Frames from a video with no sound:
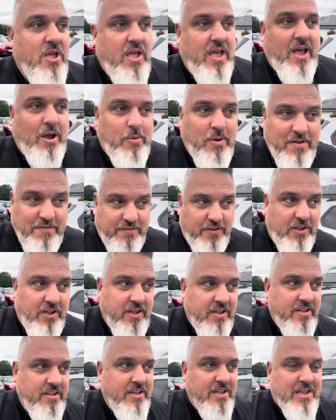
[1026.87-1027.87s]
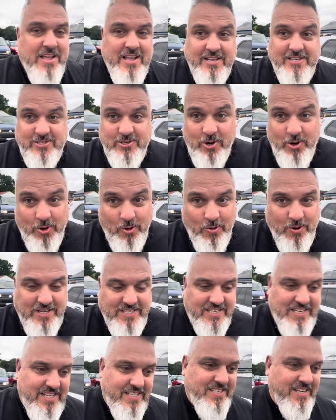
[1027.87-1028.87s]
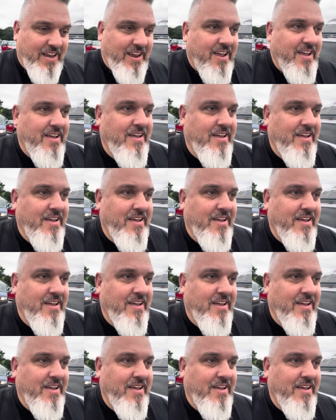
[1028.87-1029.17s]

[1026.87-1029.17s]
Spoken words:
However, it's not always easy